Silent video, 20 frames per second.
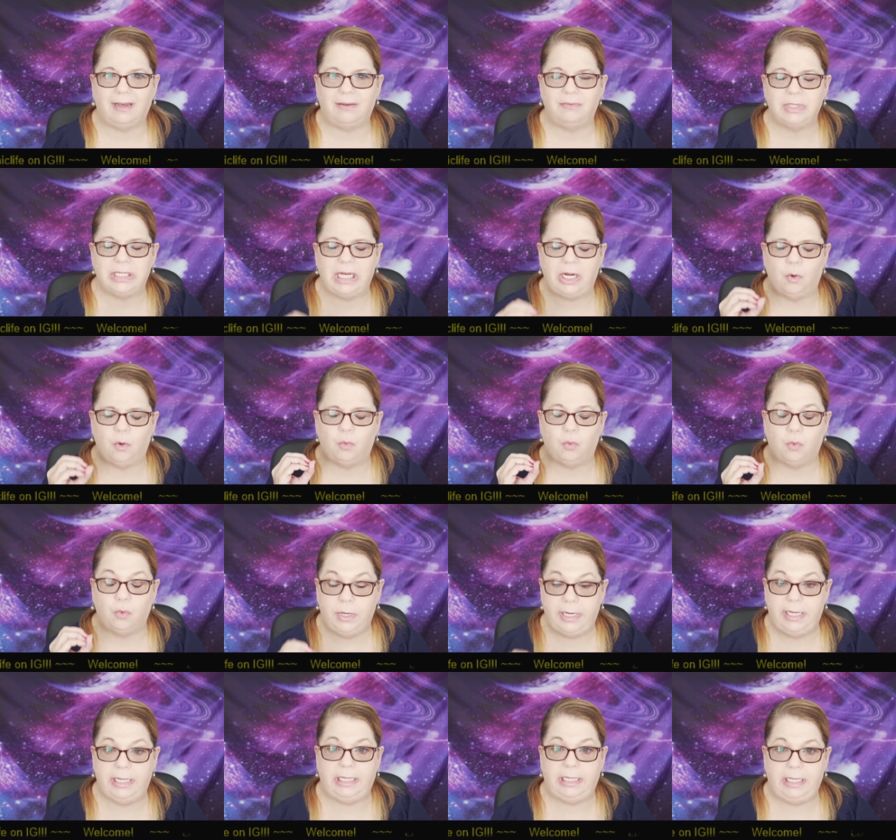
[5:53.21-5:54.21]
It was like
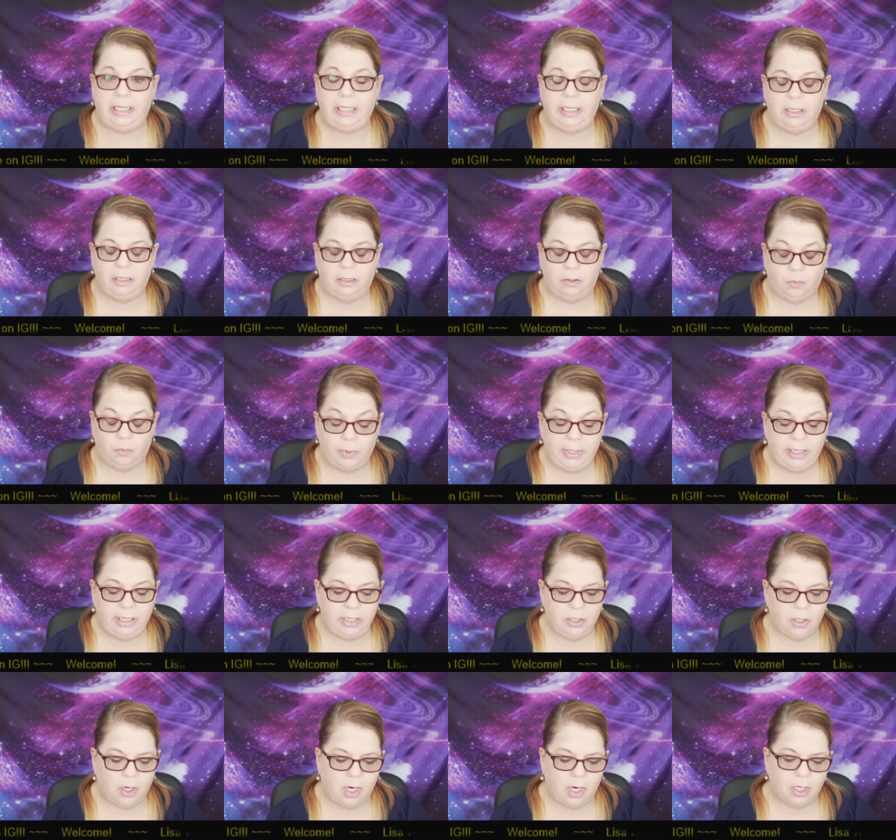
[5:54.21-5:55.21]
really, really
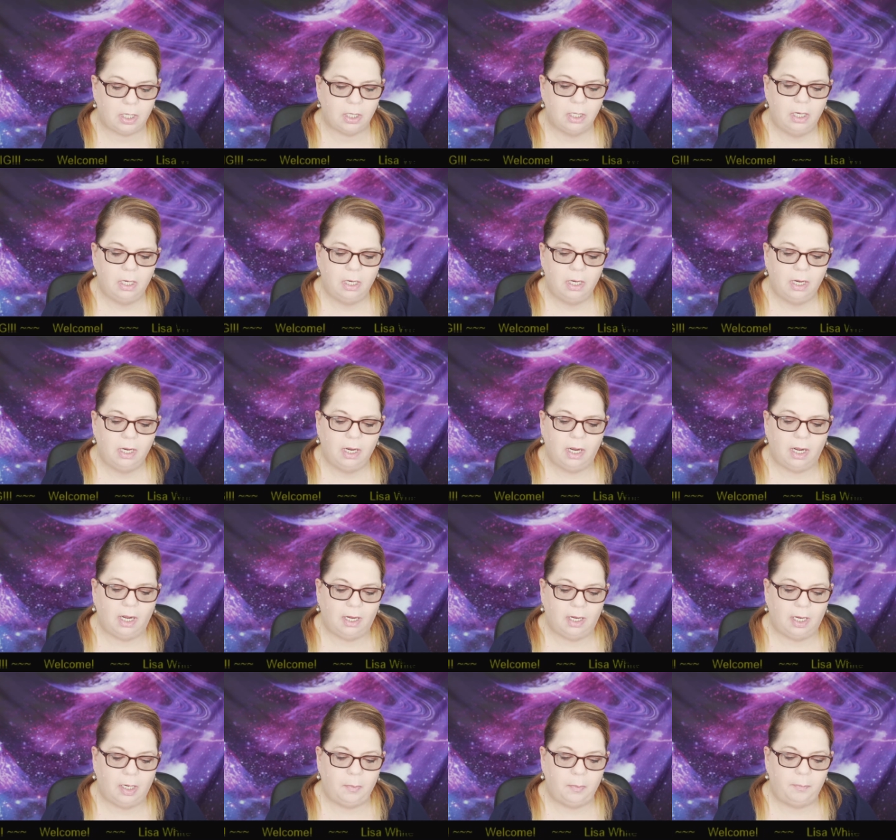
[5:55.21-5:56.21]
dark.
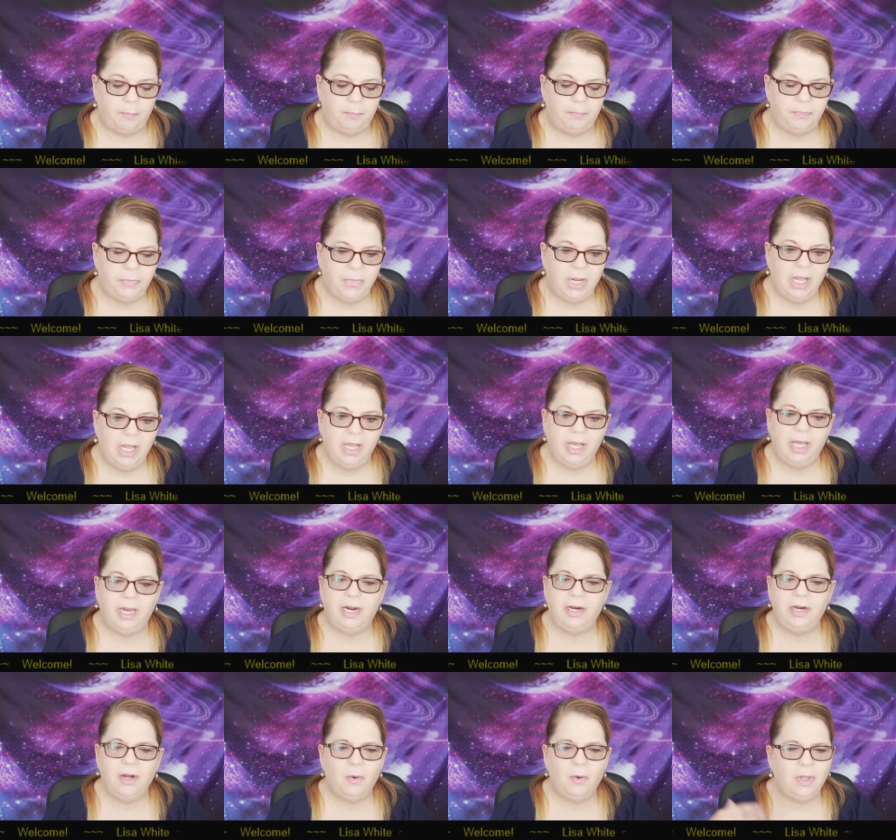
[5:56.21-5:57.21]
Um, and
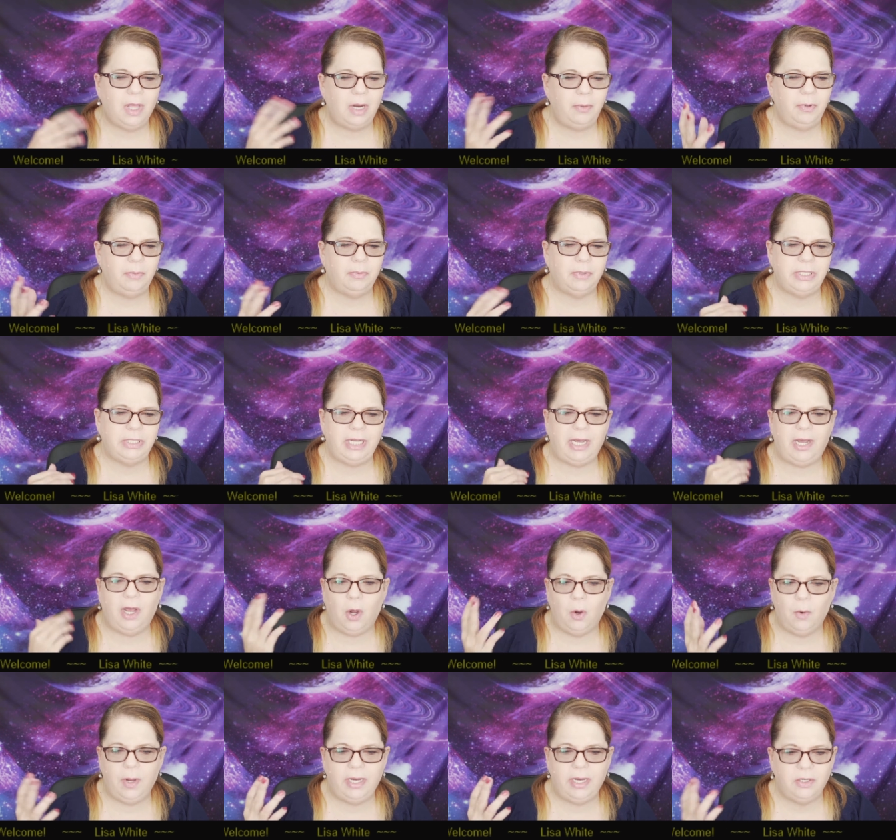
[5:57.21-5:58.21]
I know a lot of people say,
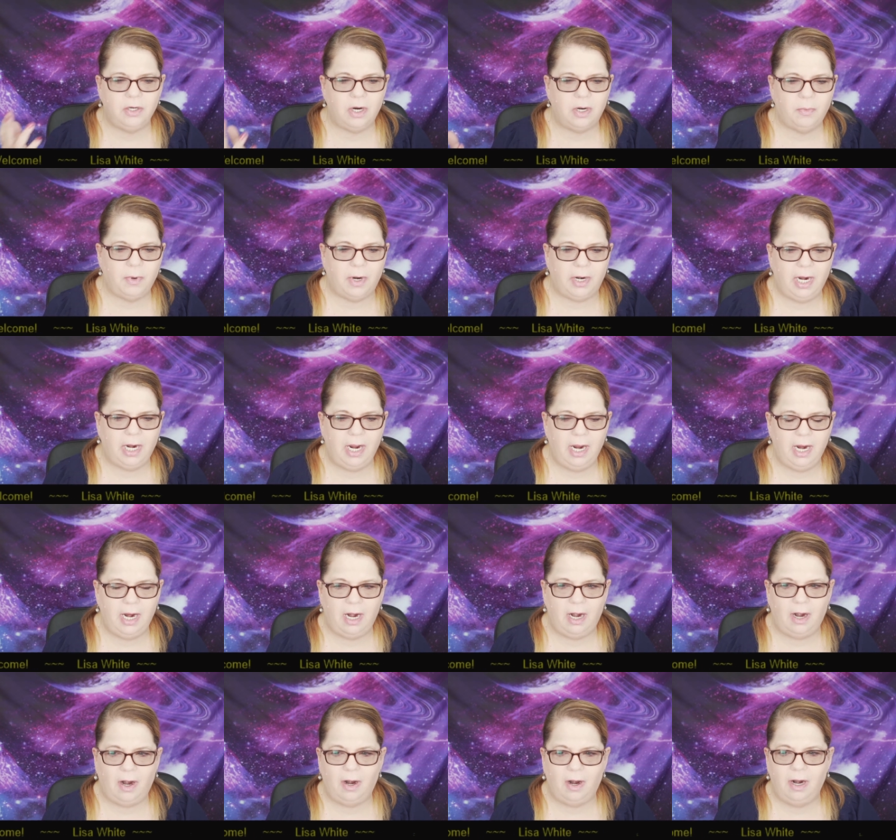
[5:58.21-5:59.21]
oh, he had dark brown
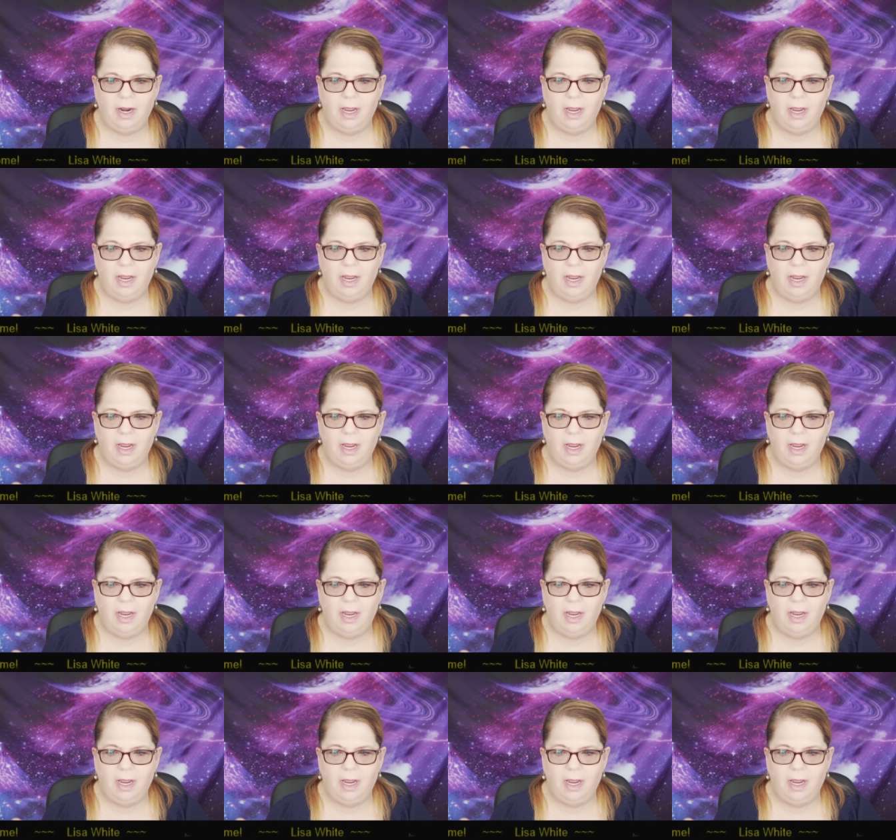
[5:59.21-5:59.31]
hair.